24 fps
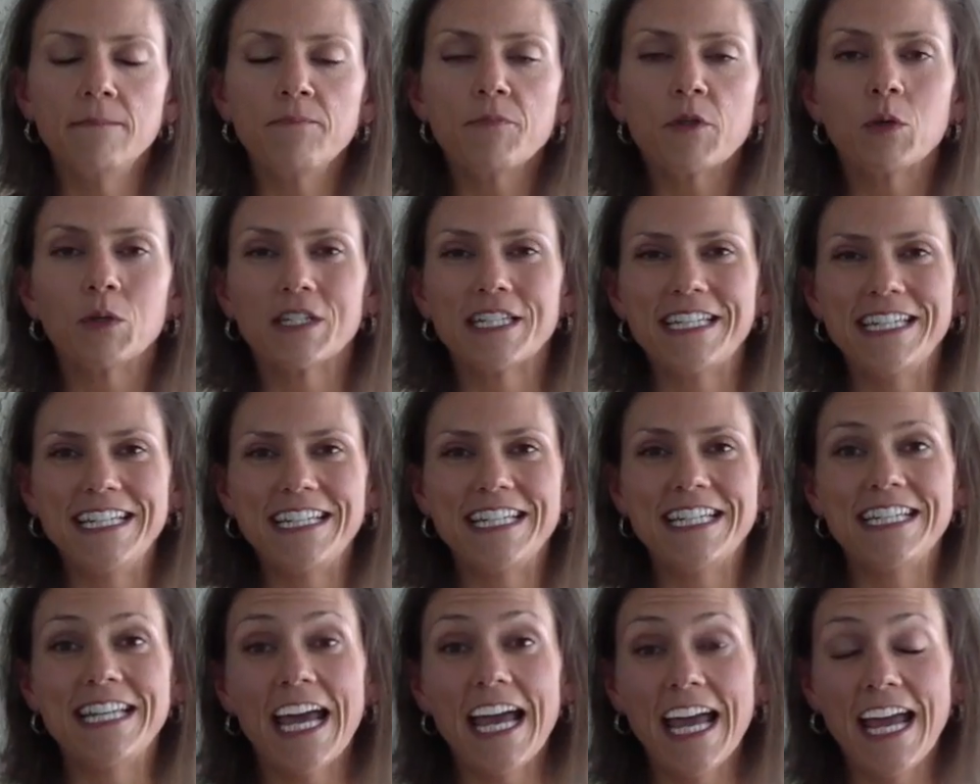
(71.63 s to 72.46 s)
Well, see,
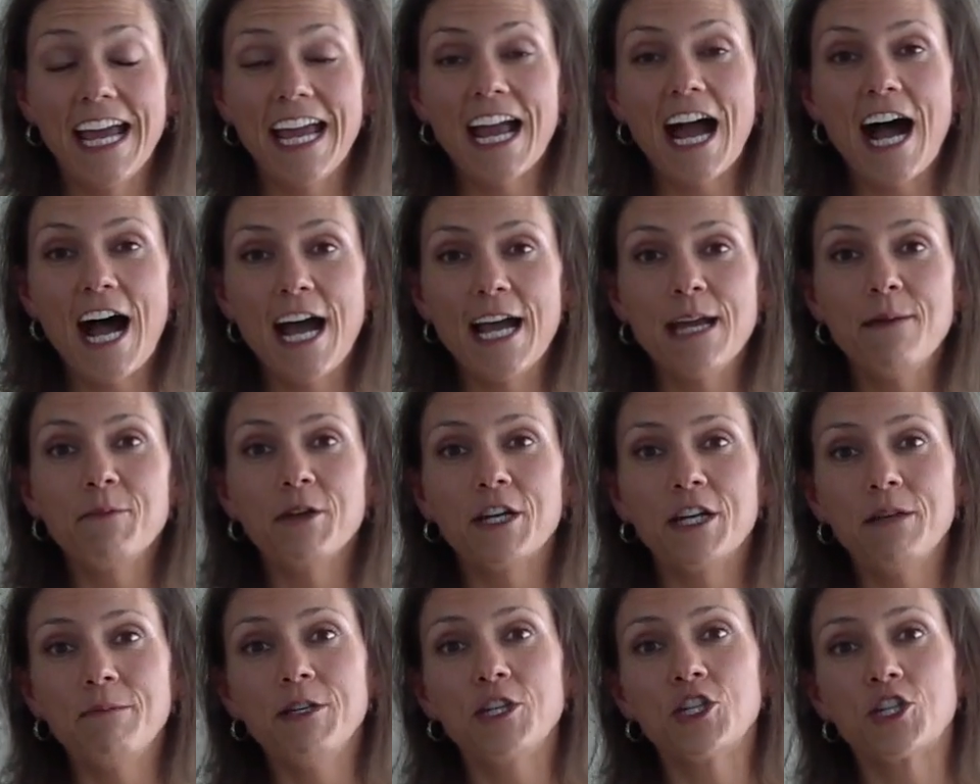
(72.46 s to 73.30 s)
today I am
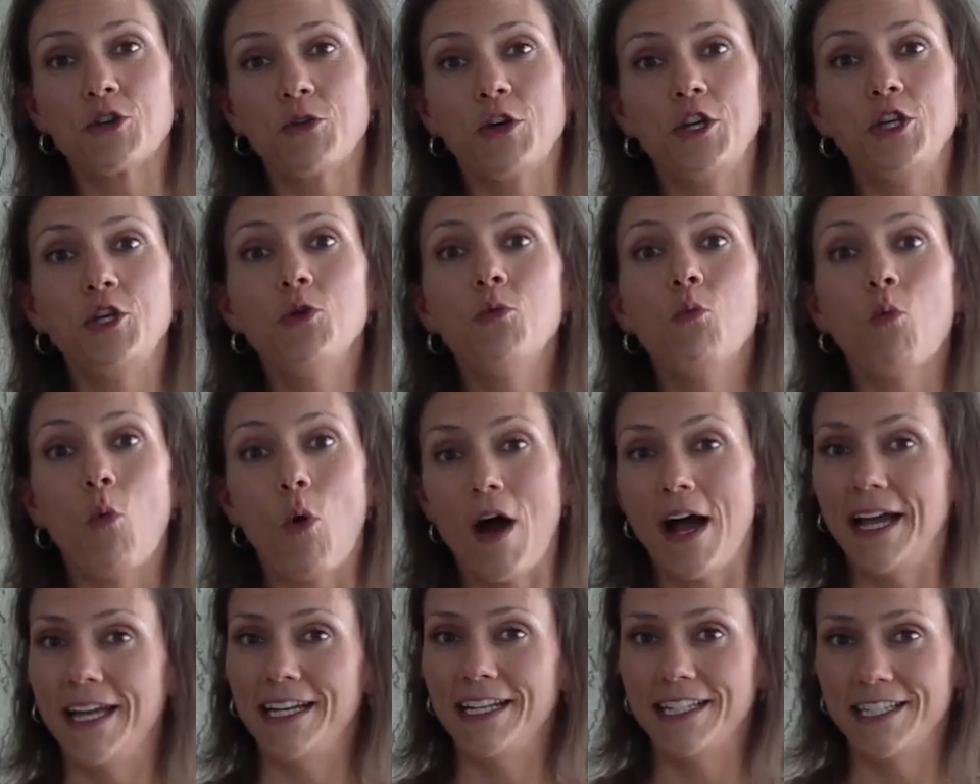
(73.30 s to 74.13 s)
going to be showing you
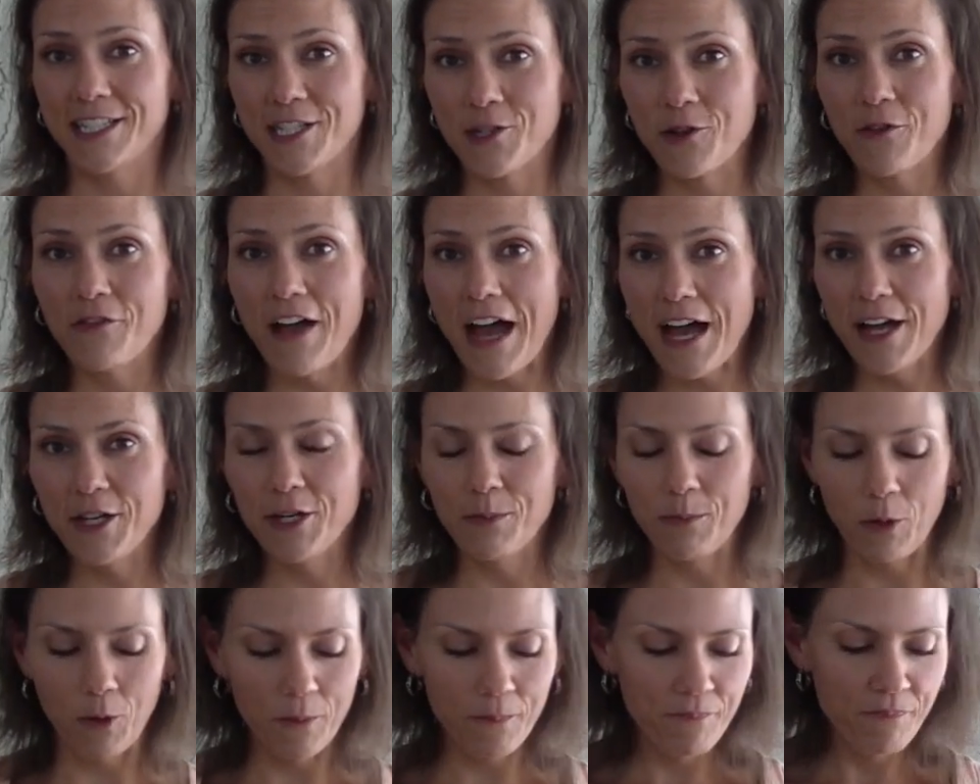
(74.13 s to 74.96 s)
why it is so
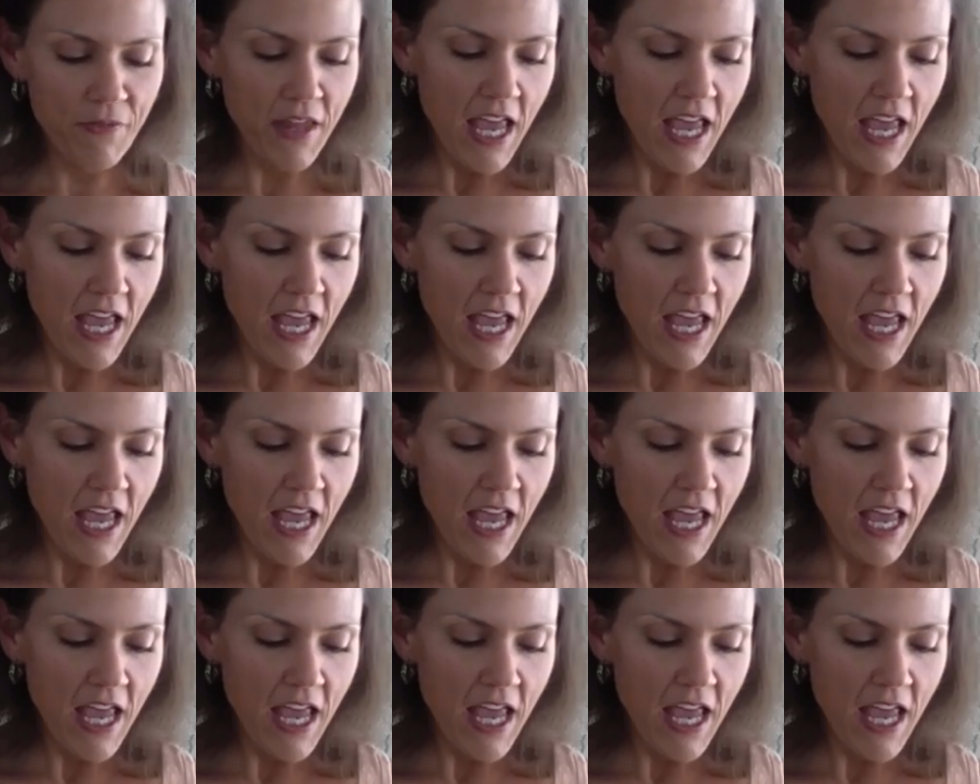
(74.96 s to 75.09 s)
valuable.